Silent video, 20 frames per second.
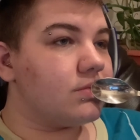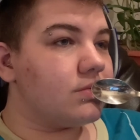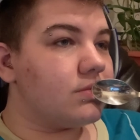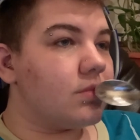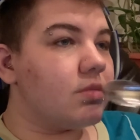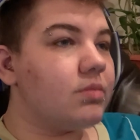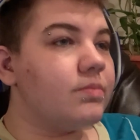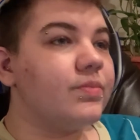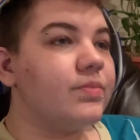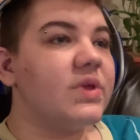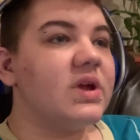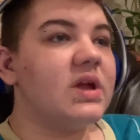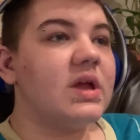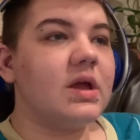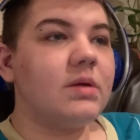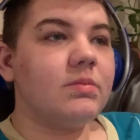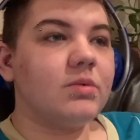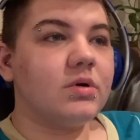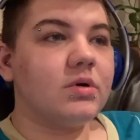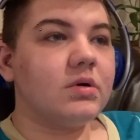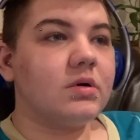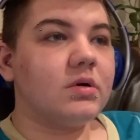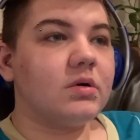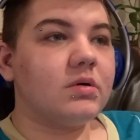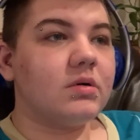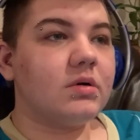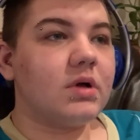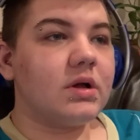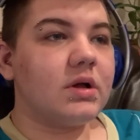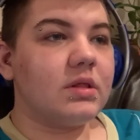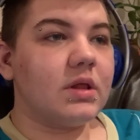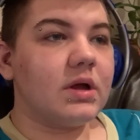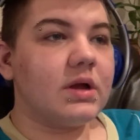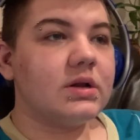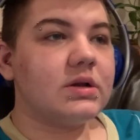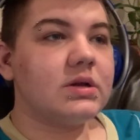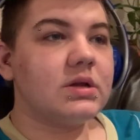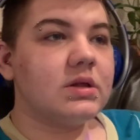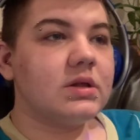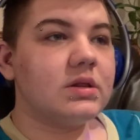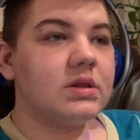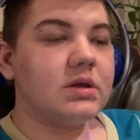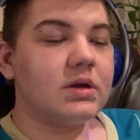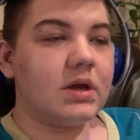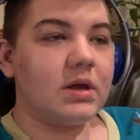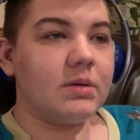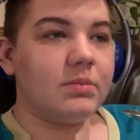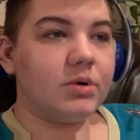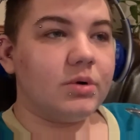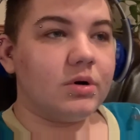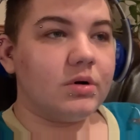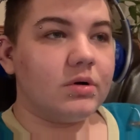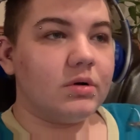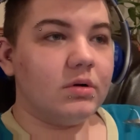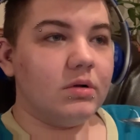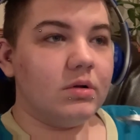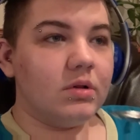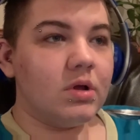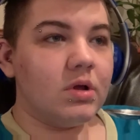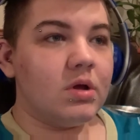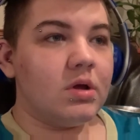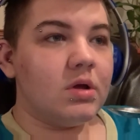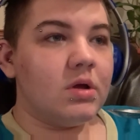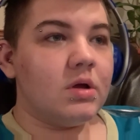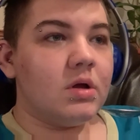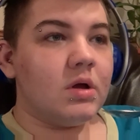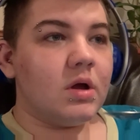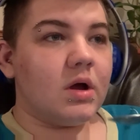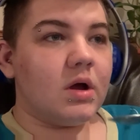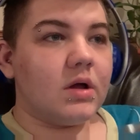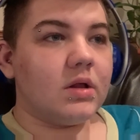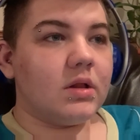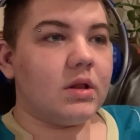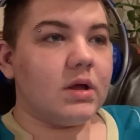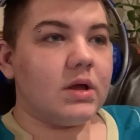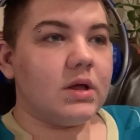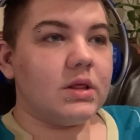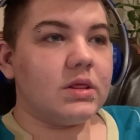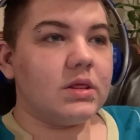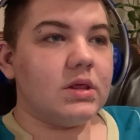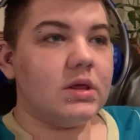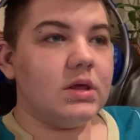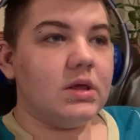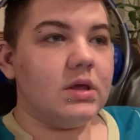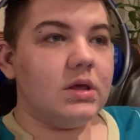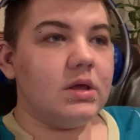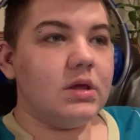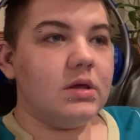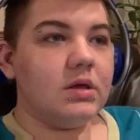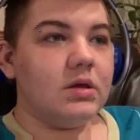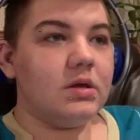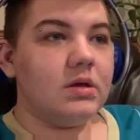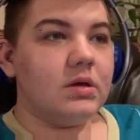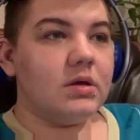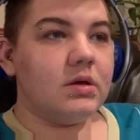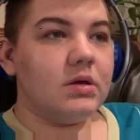gamer girl. I liked the gamer girl. I liked the